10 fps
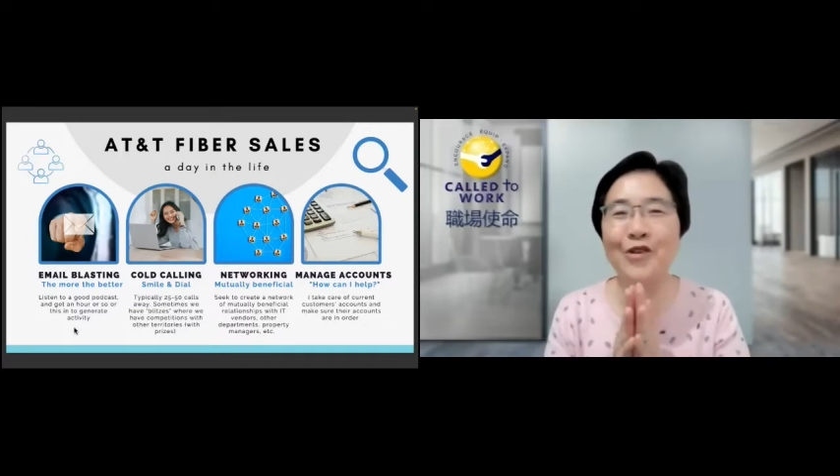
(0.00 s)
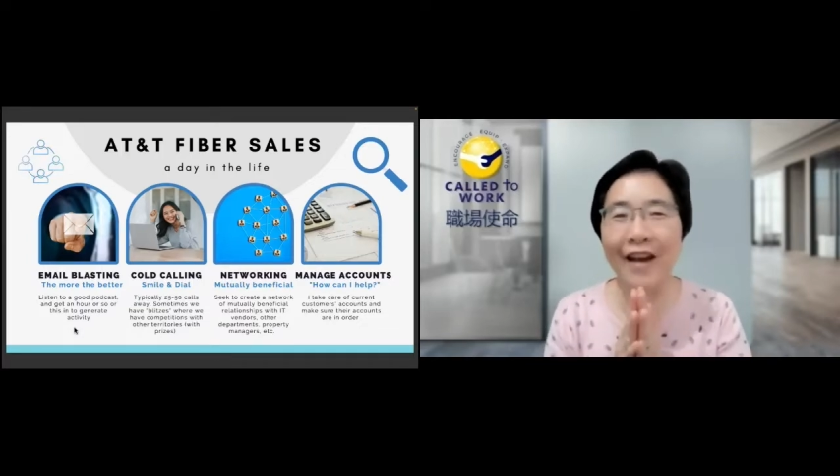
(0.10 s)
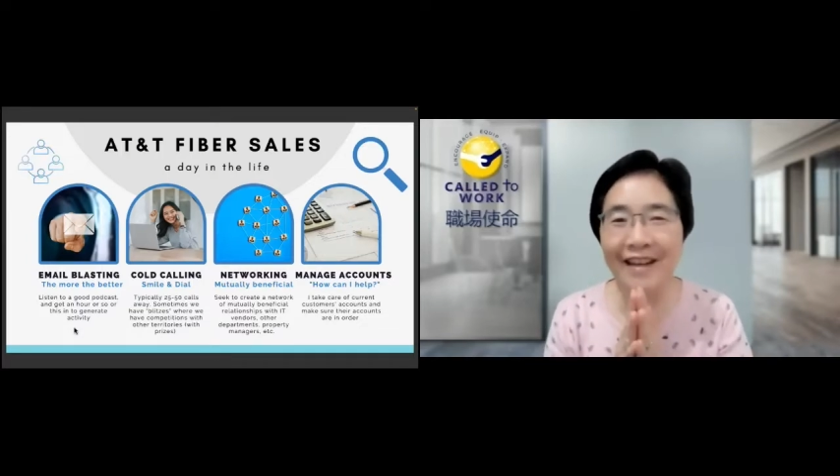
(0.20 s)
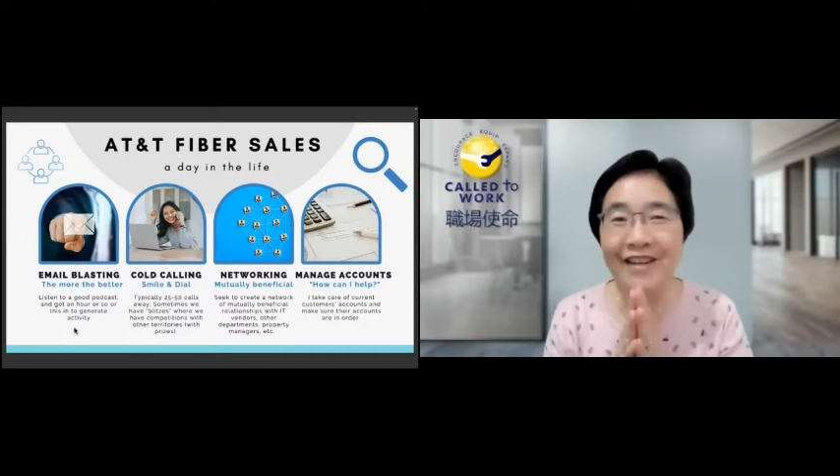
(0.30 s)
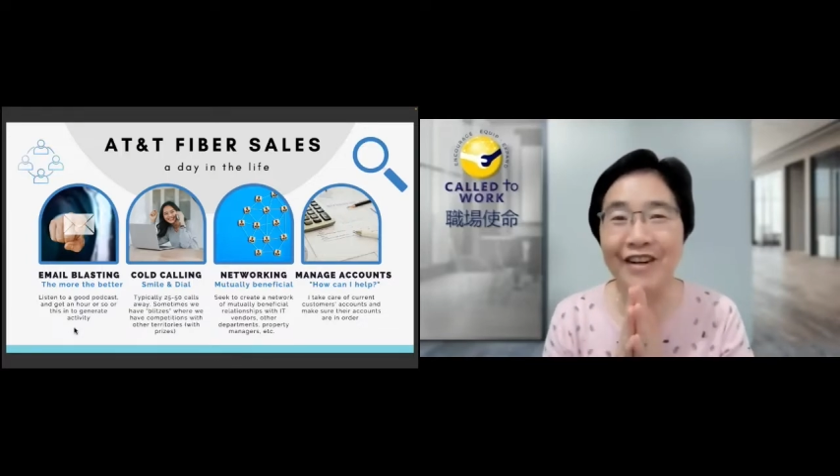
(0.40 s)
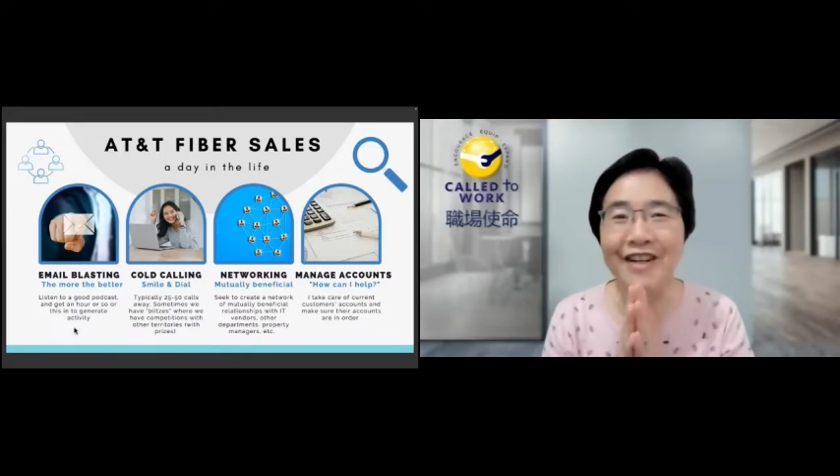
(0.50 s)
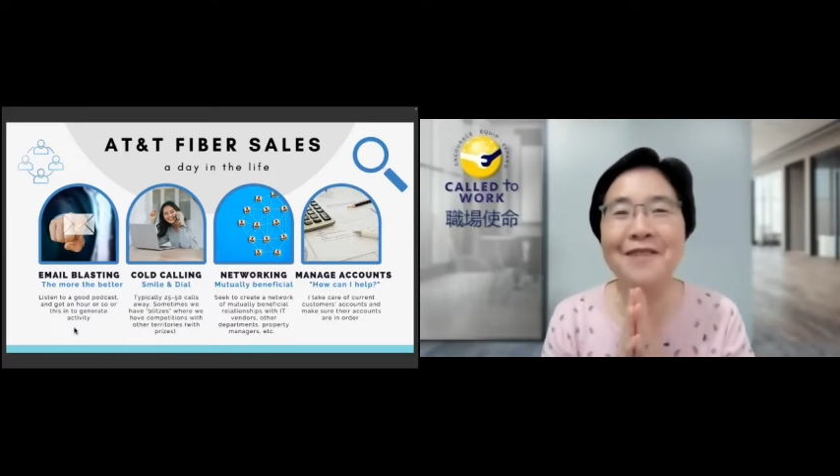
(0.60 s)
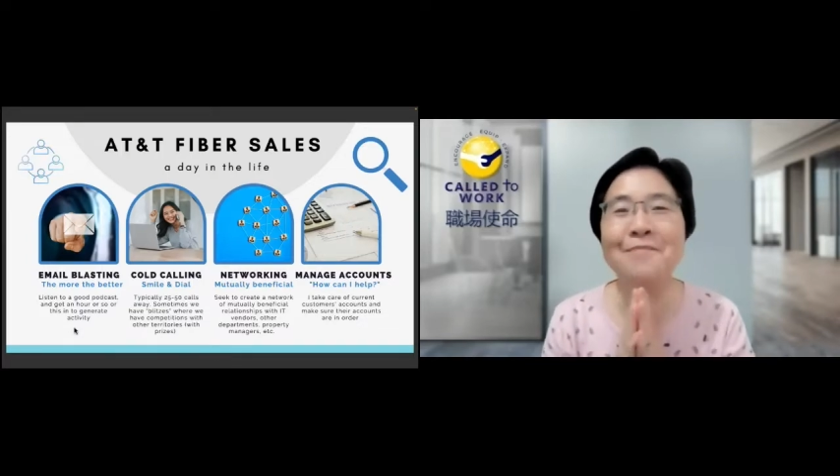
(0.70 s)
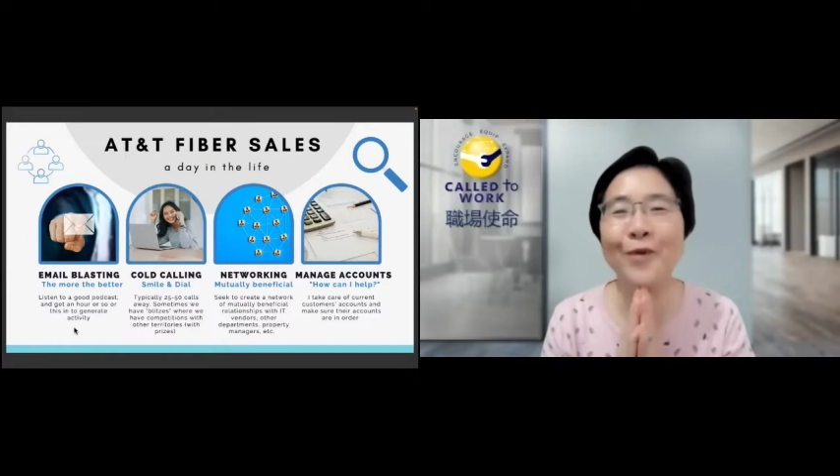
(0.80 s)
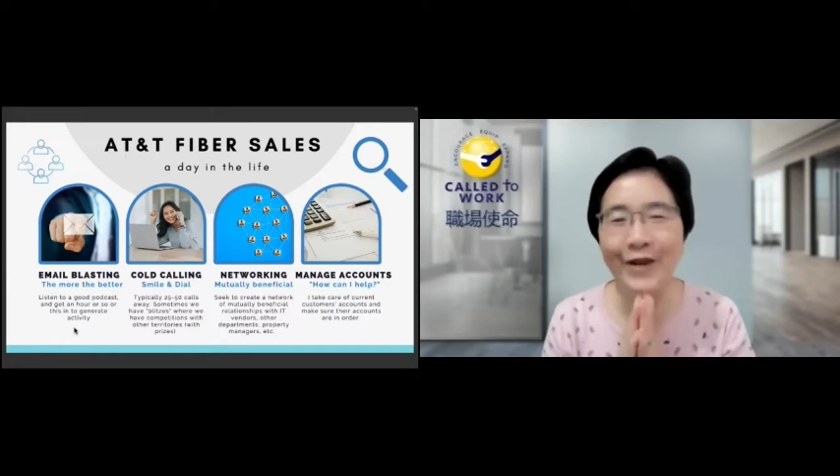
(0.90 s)

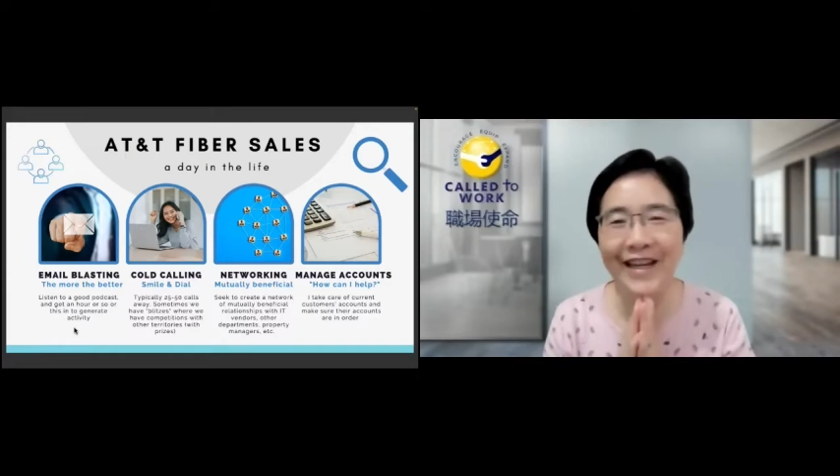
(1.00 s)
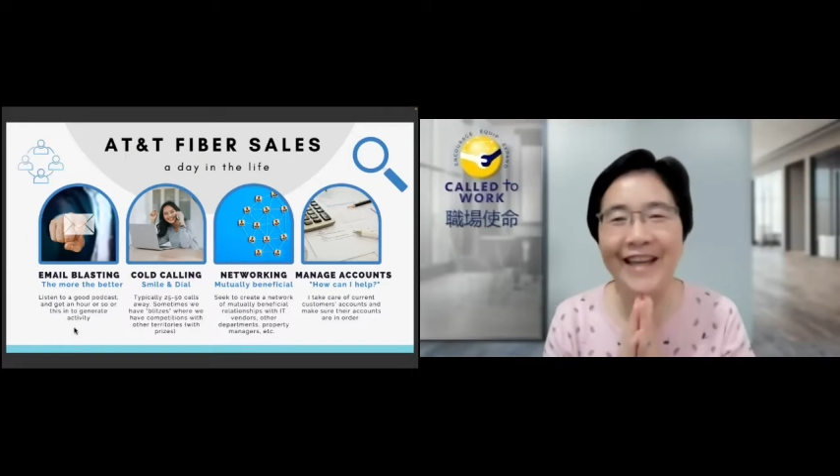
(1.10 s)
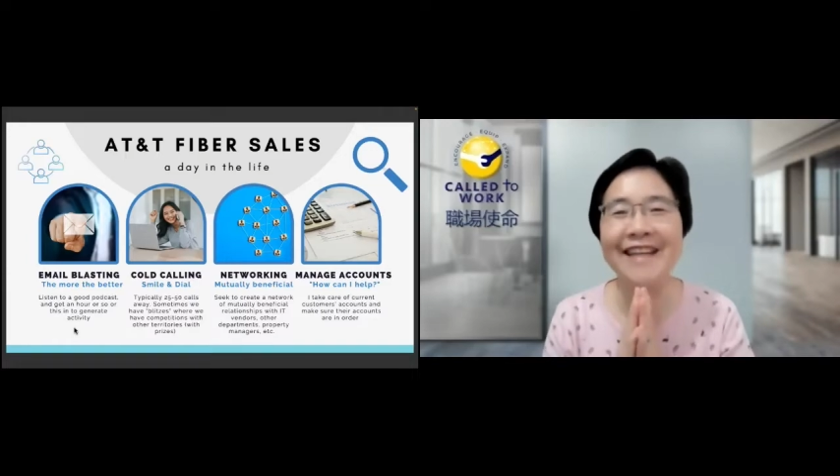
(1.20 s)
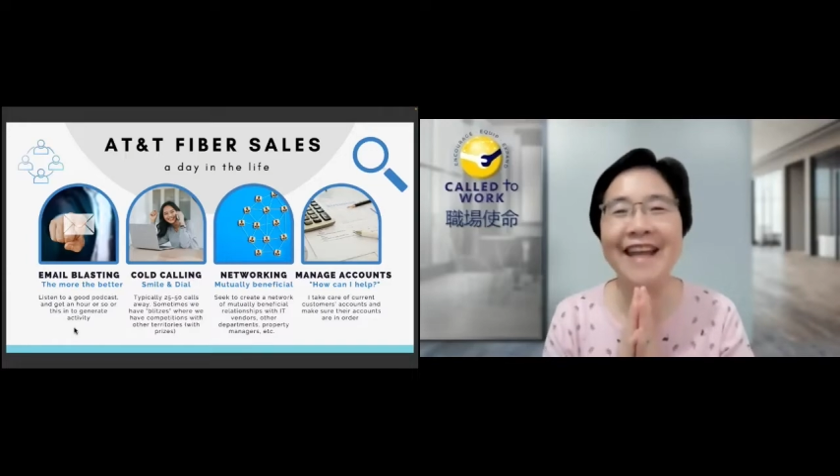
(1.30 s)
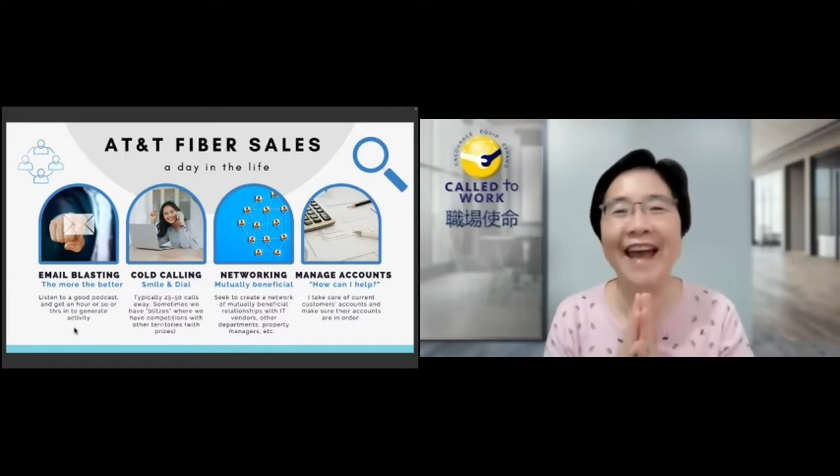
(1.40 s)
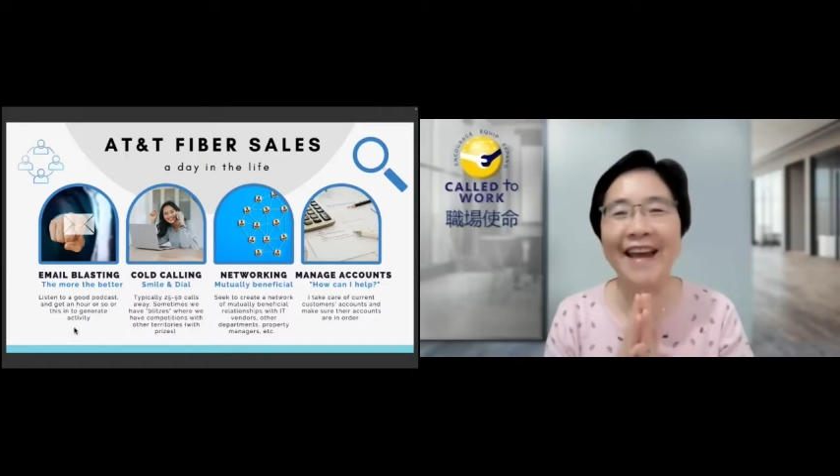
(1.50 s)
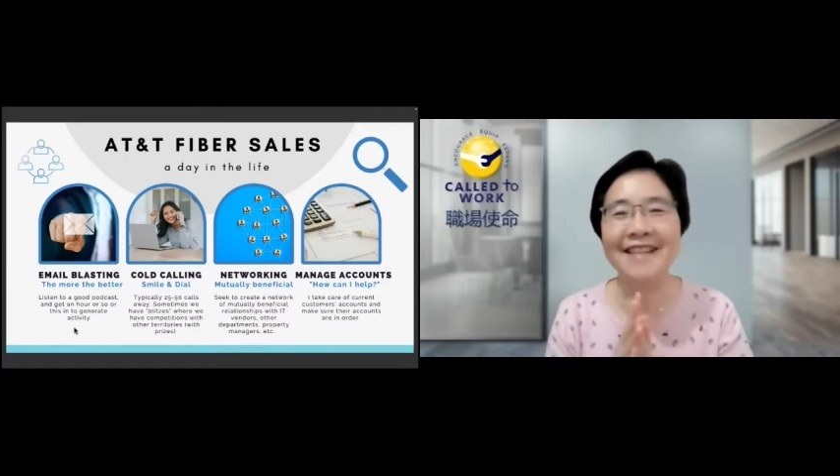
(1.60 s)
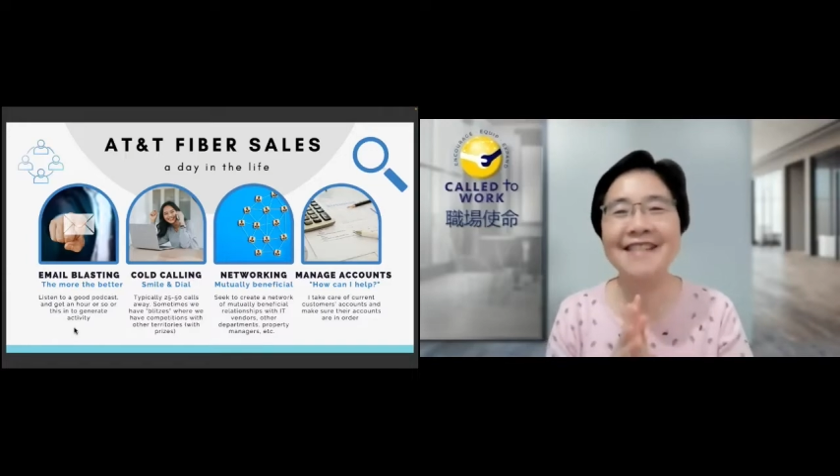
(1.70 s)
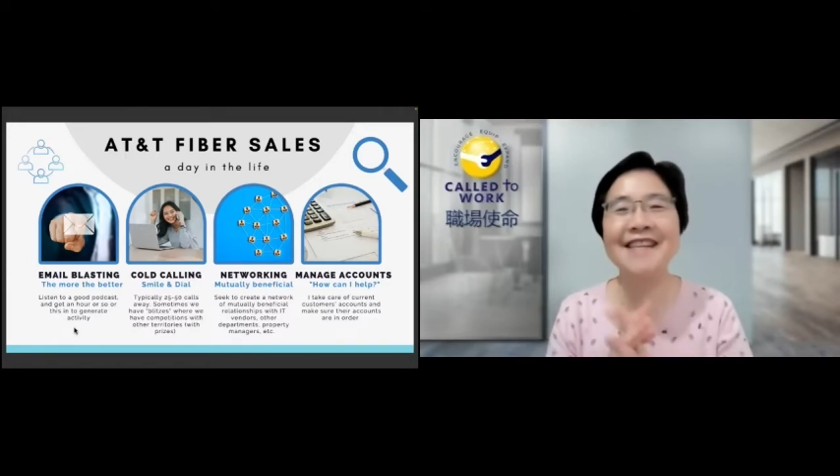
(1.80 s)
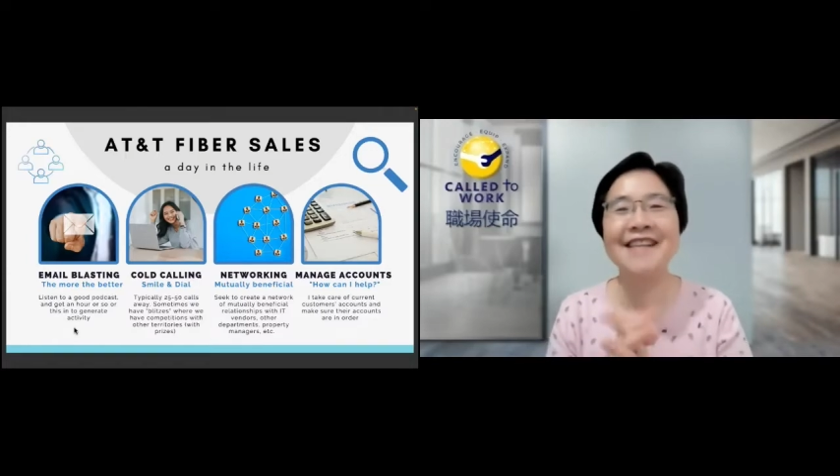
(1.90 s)
grader, Morgan,
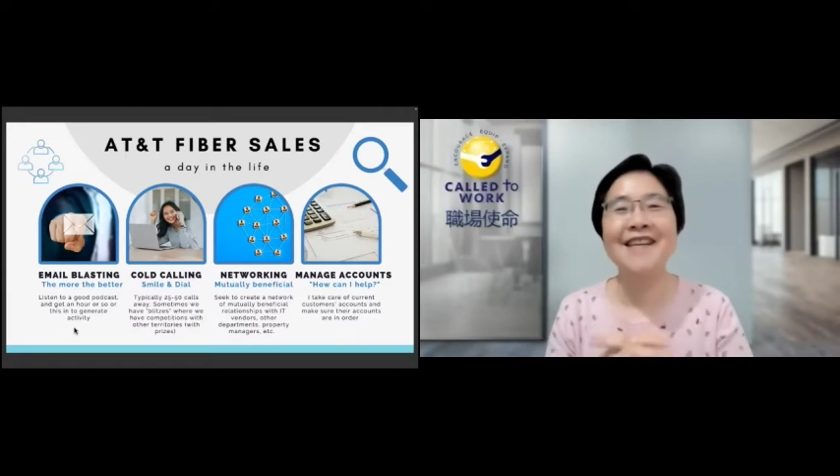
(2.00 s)
asked,